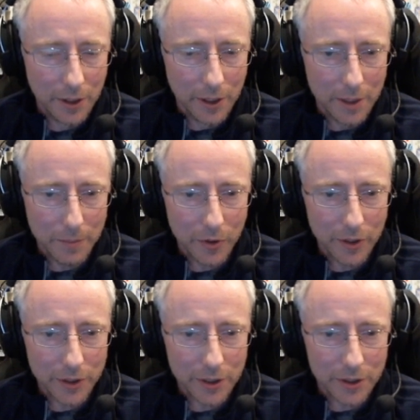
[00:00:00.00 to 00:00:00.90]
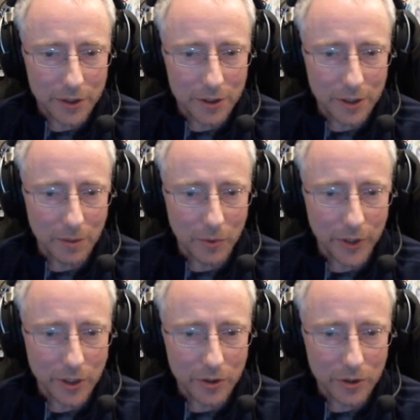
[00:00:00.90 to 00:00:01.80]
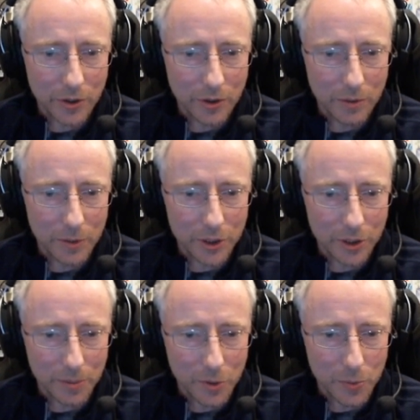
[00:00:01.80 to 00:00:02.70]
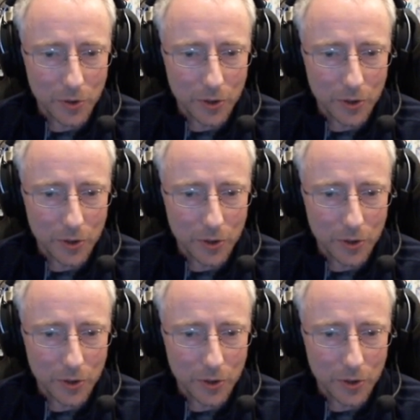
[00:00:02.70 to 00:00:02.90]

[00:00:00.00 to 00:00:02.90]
Empress has double Nature's Call, Mustang Murmur,